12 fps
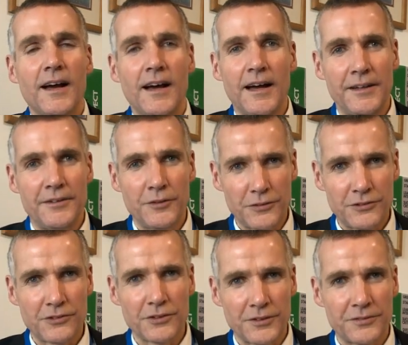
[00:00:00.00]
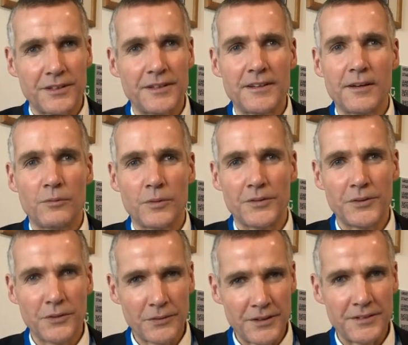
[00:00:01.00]
and those children will
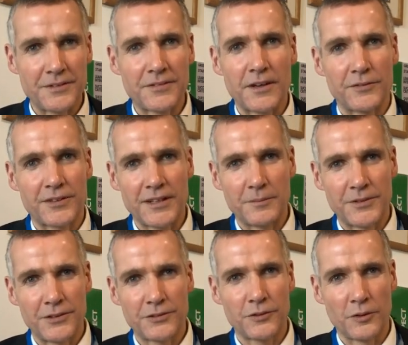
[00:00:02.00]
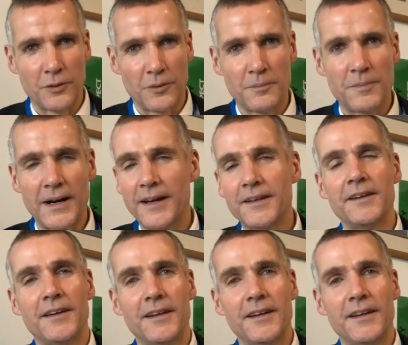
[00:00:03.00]
know that they've got to come to school by